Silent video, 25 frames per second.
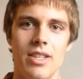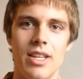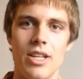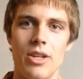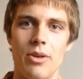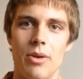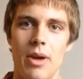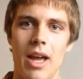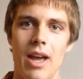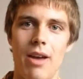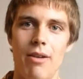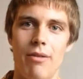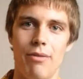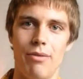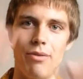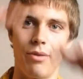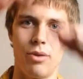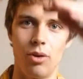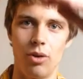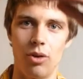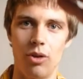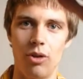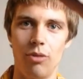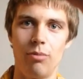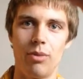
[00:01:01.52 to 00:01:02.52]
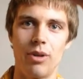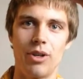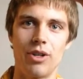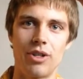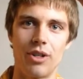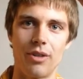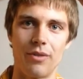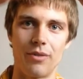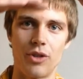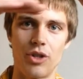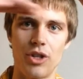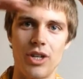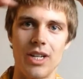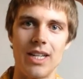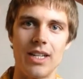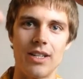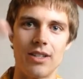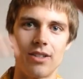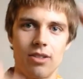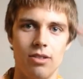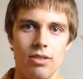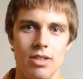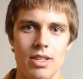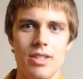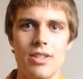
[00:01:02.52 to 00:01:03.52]
that you have a whole bunch of
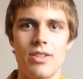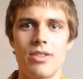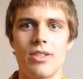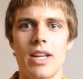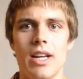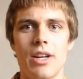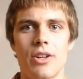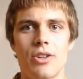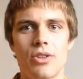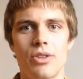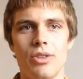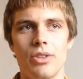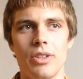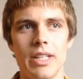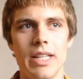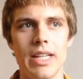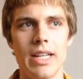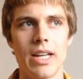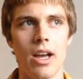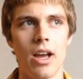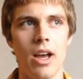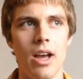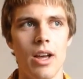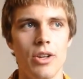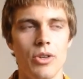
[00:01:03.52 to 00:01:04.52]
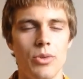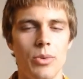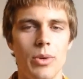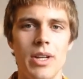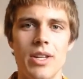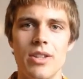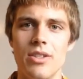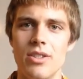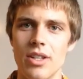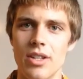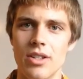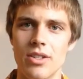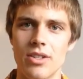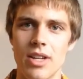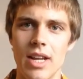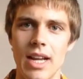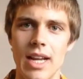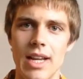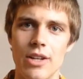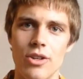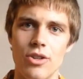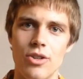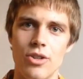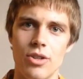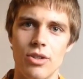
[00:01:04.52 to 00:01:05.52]
sheets. This is actually uh, 26
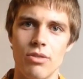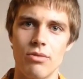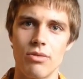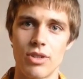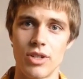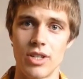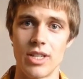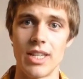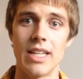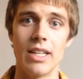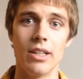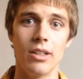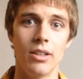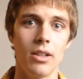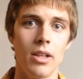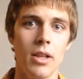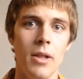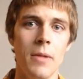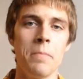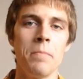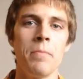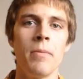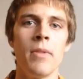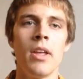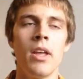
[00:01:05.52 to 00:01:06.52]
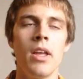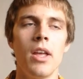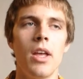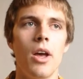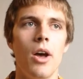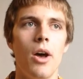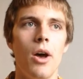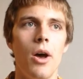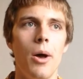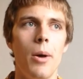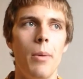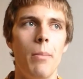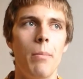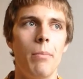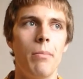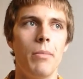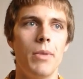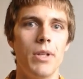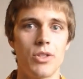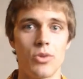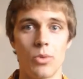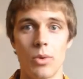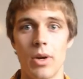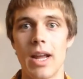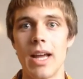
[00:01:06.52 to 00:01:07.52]
gauge steel. Um,
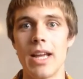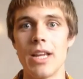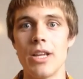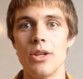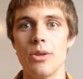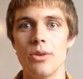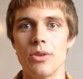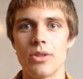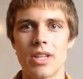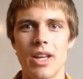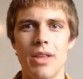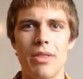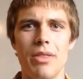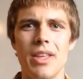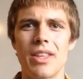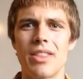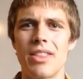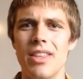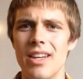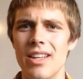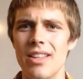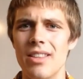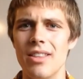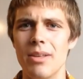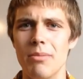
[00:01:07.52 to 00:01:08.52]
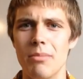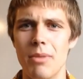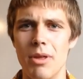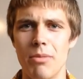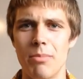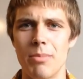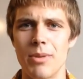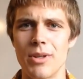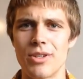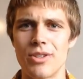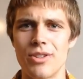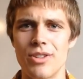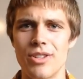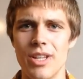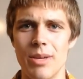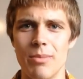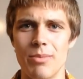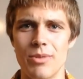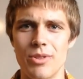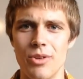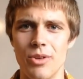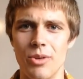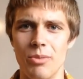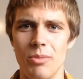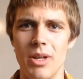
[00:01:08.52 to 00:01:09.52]
that's what I used. I think that in the Mythbusters
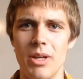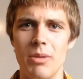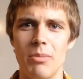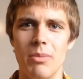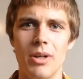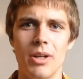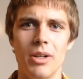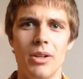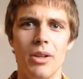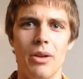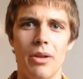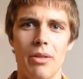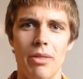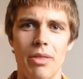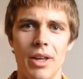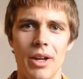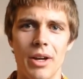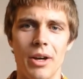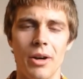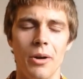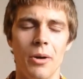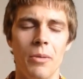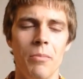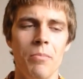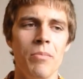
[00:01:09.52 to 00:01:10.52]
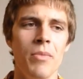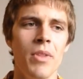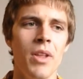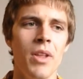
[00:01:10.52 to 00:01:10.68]
episode it might have been a little thicker.